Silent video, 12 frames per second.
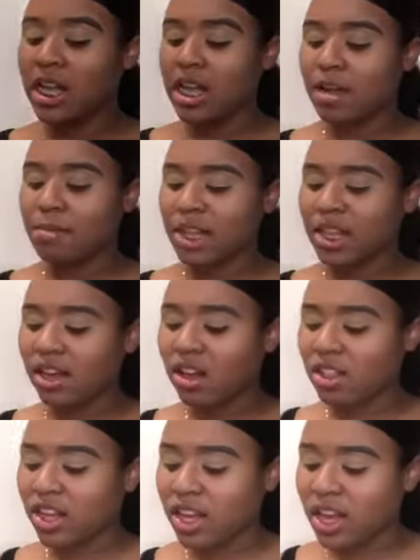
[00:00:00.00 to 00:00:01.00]
Um, I like
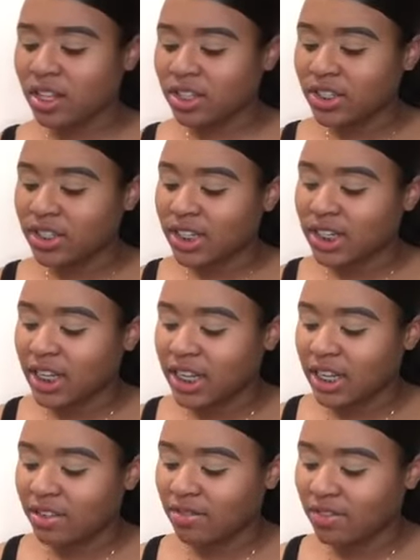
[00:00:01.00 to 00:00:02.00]
all the colors in it.